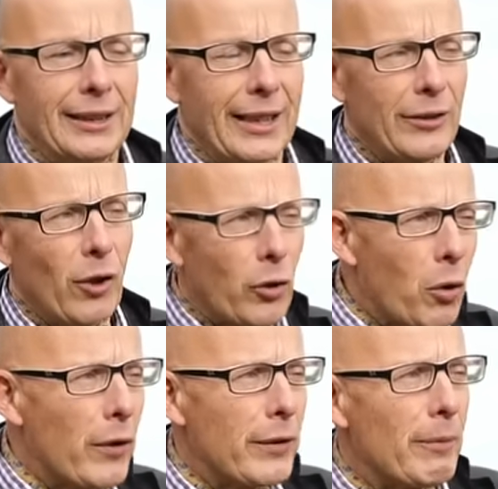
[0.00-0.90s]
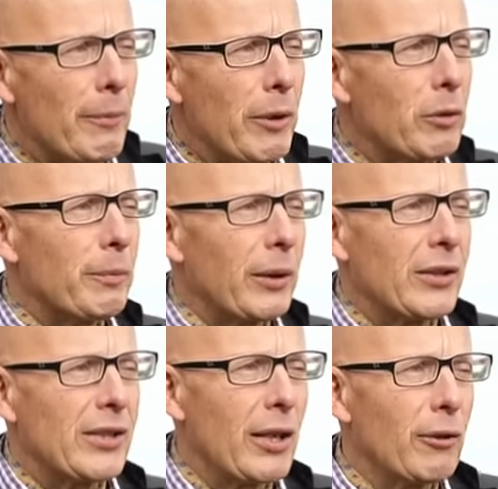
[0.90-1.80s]
And not all of them are milked
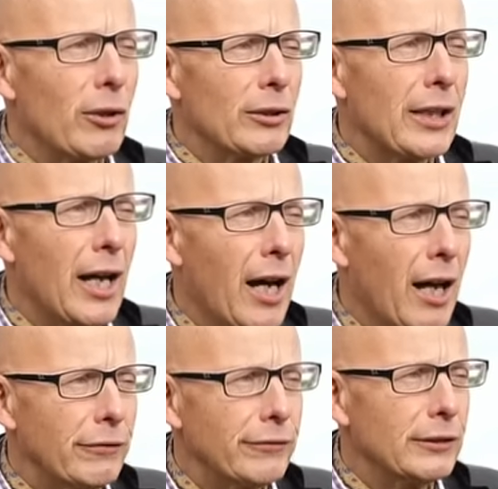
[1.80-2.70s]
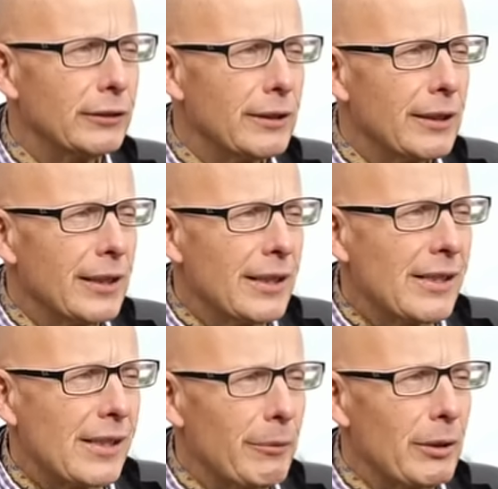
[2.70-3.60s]
because they're on calf, and
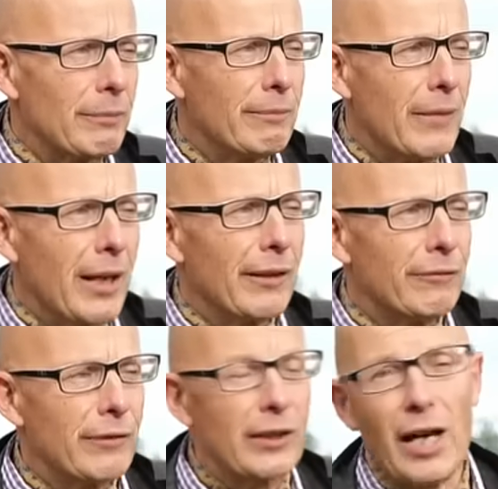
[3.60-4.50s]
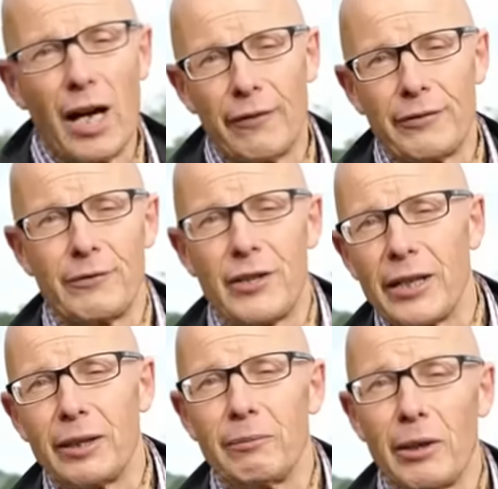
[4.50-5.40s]
some of them have, the calves have
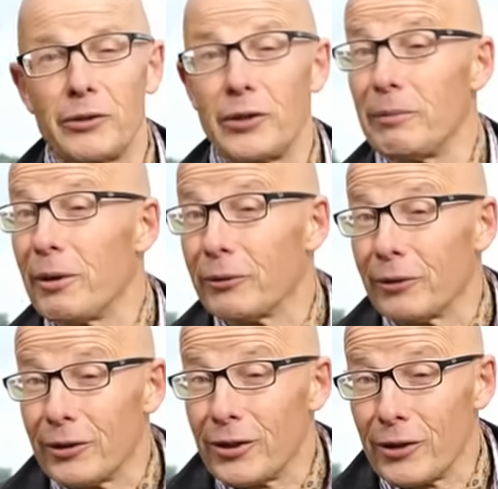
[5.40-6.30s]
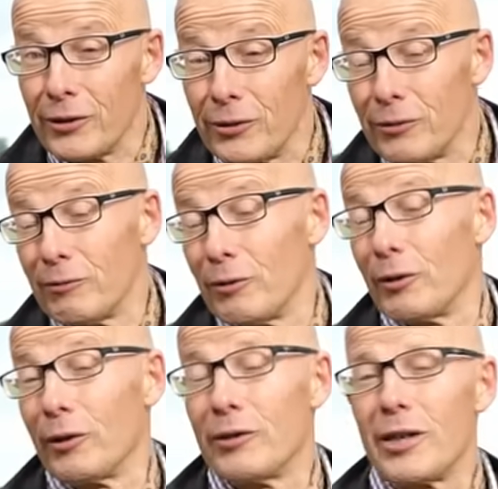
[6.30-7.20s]
taken most of the milk. So you
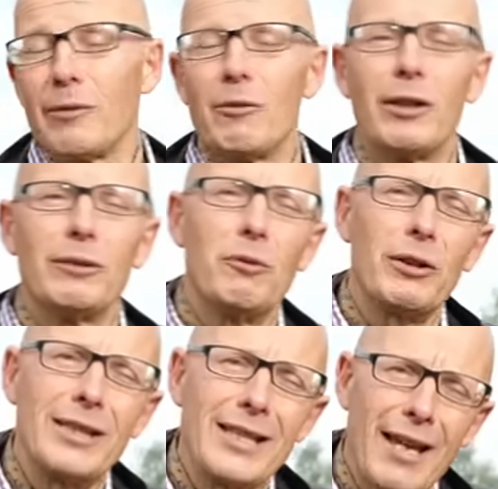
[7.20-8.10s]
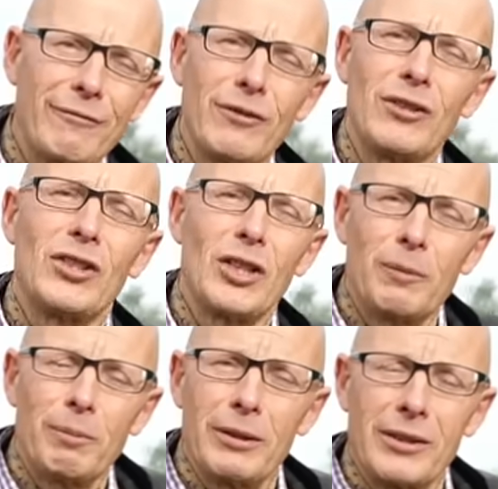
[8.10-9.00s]
take what is left, the
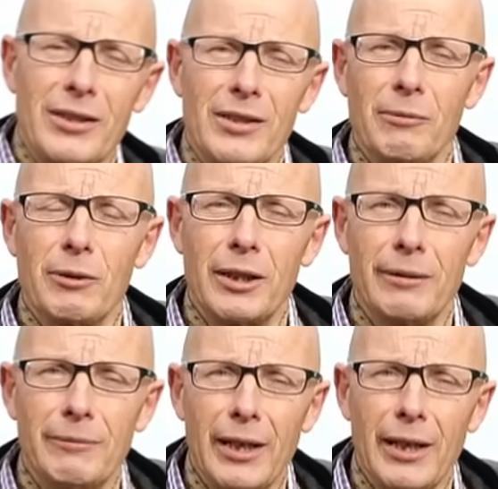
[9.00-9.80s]
surplus, as it were.